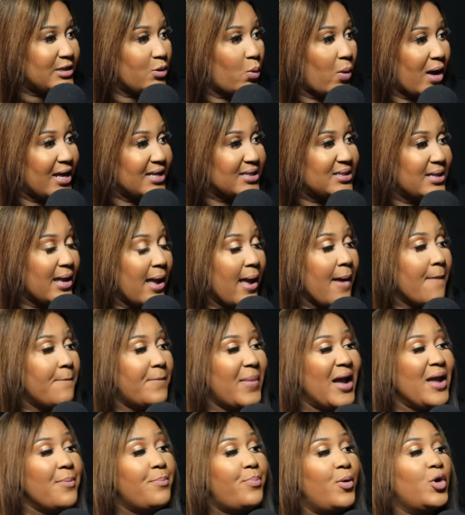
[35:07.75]
was,
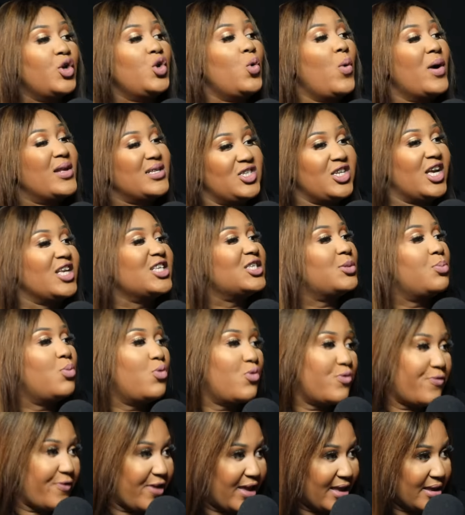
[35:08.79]
my body was just
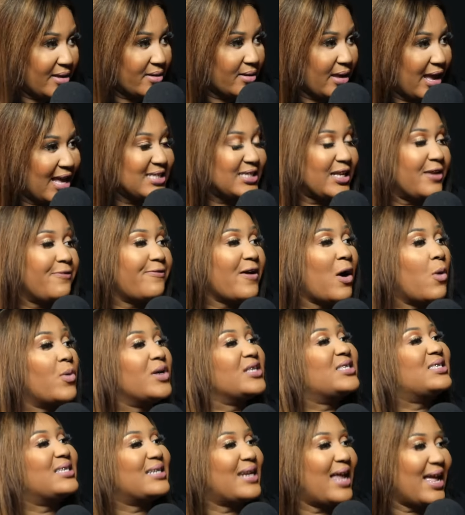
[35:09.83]
moving as if I was
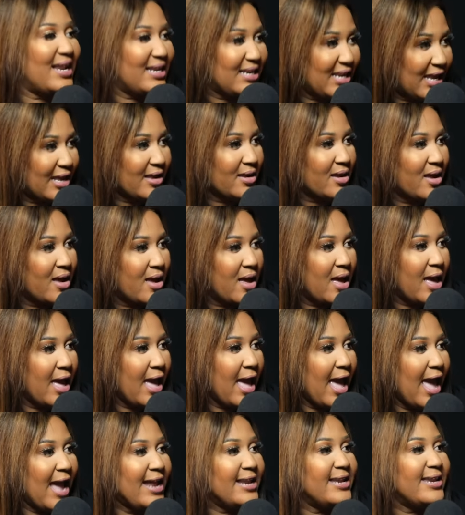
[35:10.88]
running.
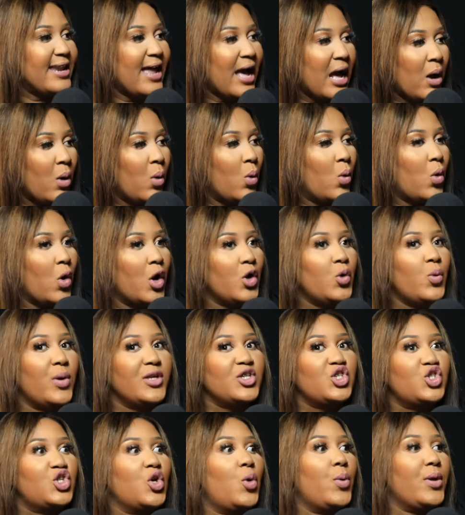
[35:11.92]
And now God
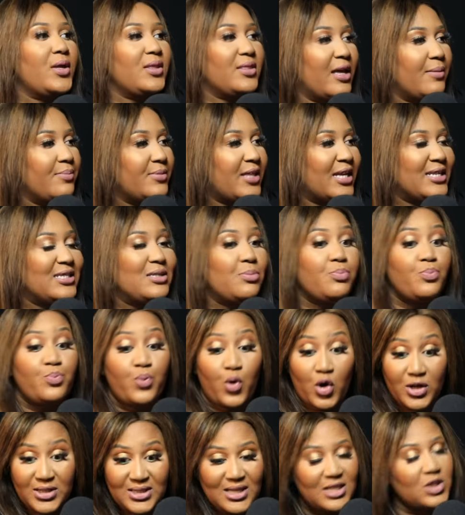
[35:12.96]
was showing them that
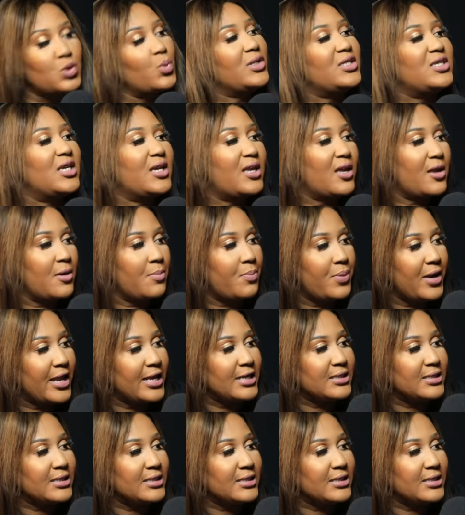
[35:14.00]
process were taking place.